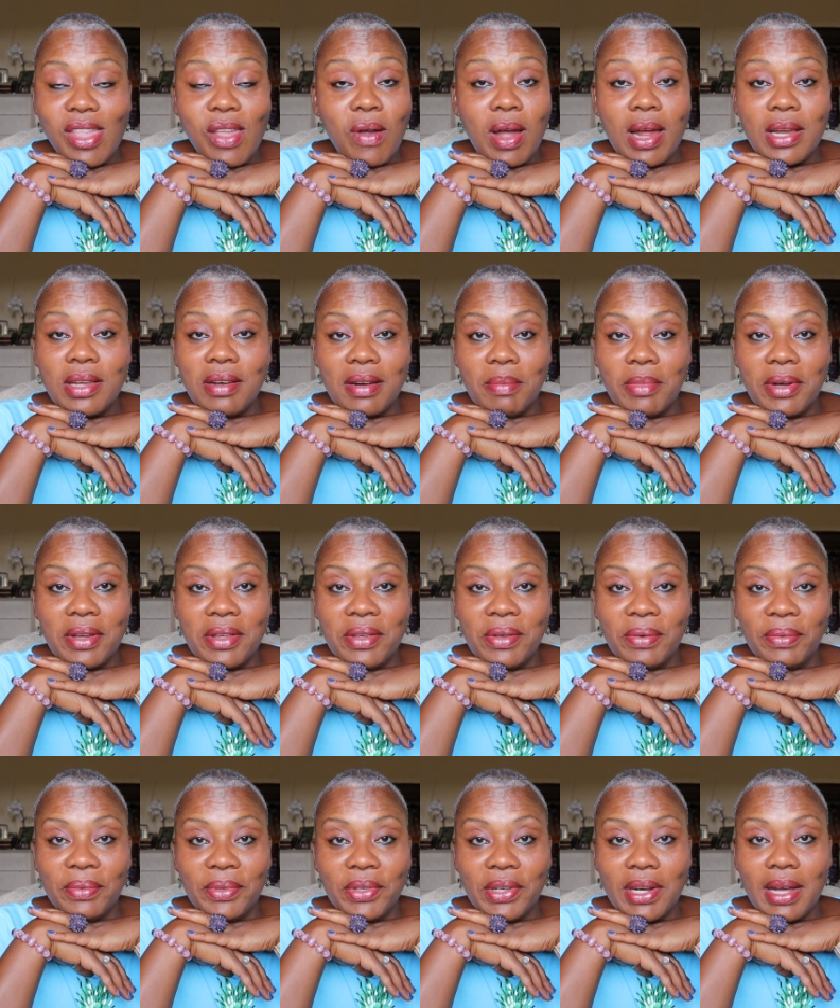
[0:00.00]
No, I ain't talking about you.
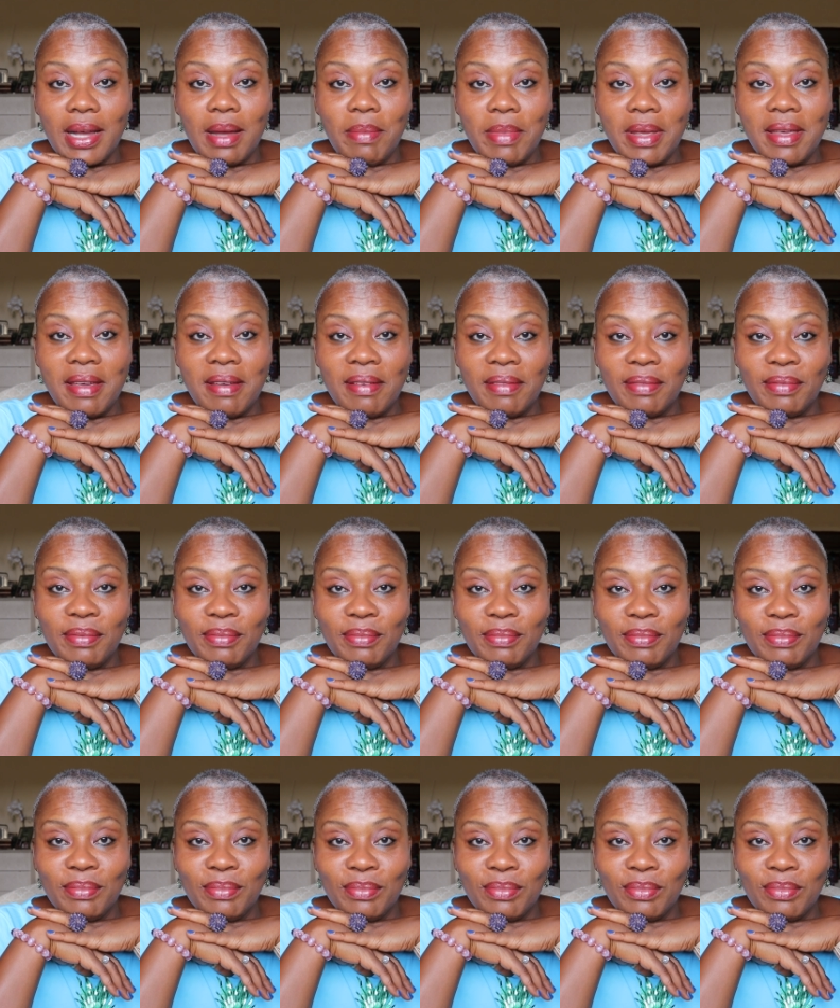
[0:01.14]
You're not coming here.
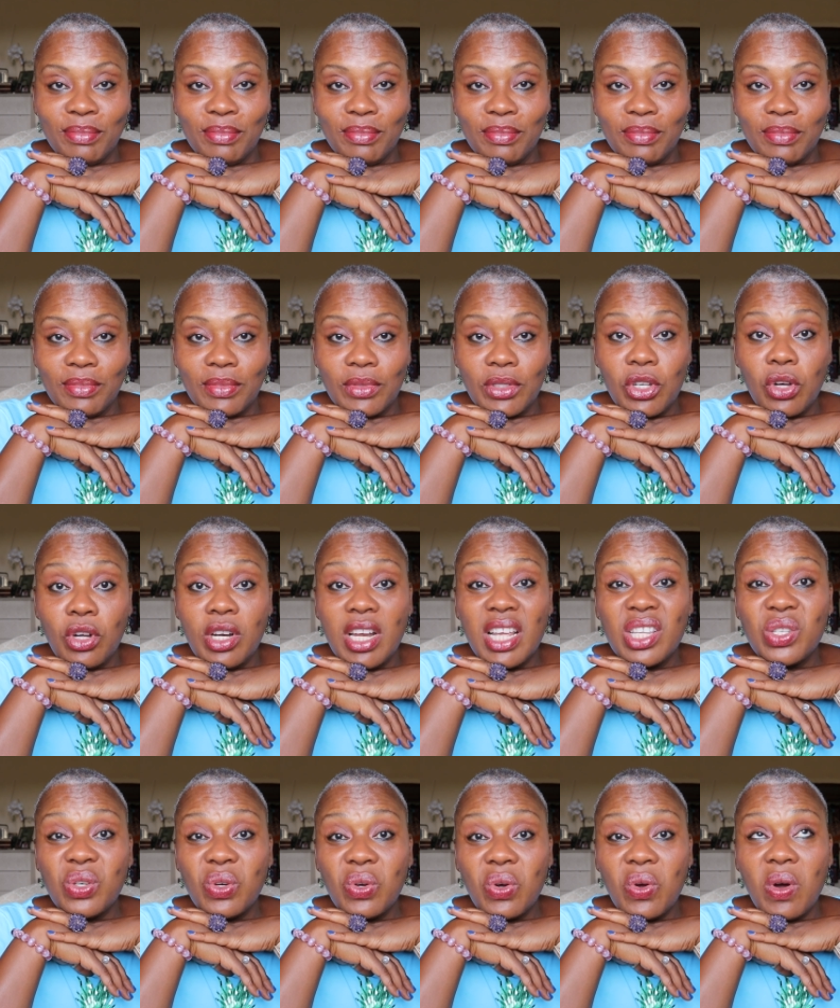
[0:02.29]

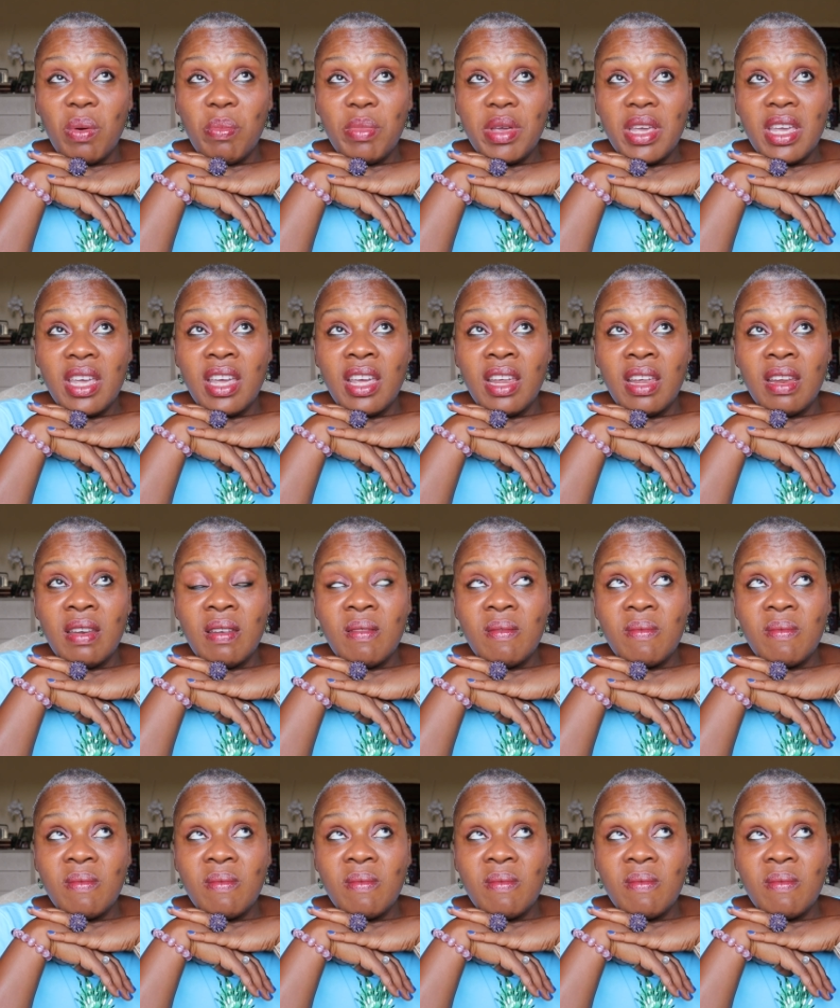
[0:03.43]
Unless you call me